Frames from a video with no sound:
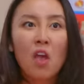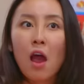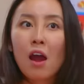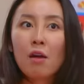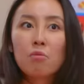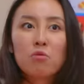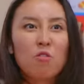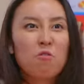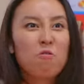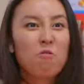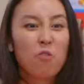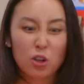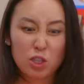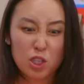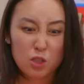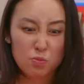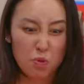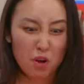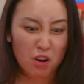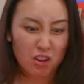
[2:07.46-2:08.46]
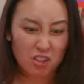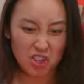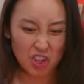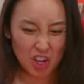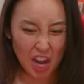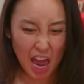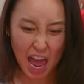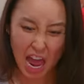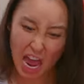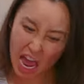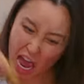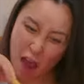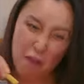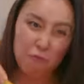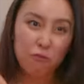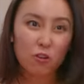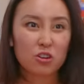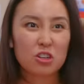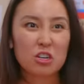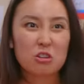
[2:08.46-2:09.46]
I'm the first person to
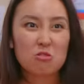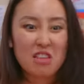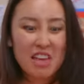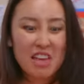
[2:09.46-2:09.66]
ever do